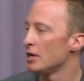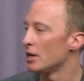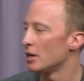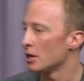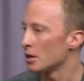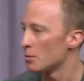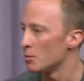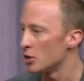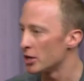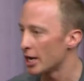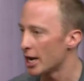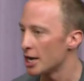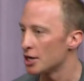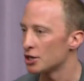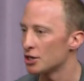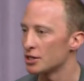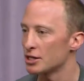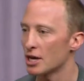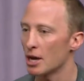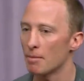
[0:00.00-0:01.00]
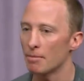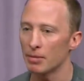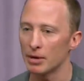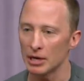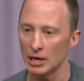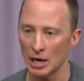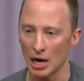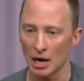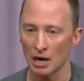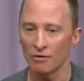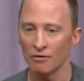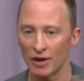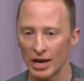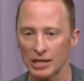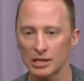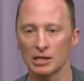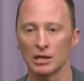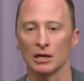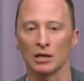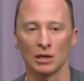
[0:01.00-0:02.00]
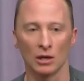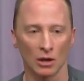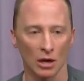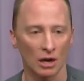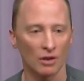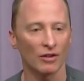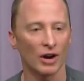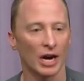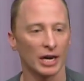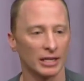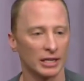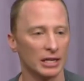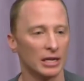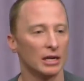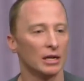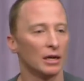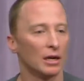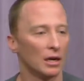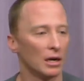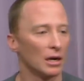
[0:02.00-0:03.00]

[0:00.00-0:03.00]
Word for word: then a communications company, and I'd invested in a lot of IT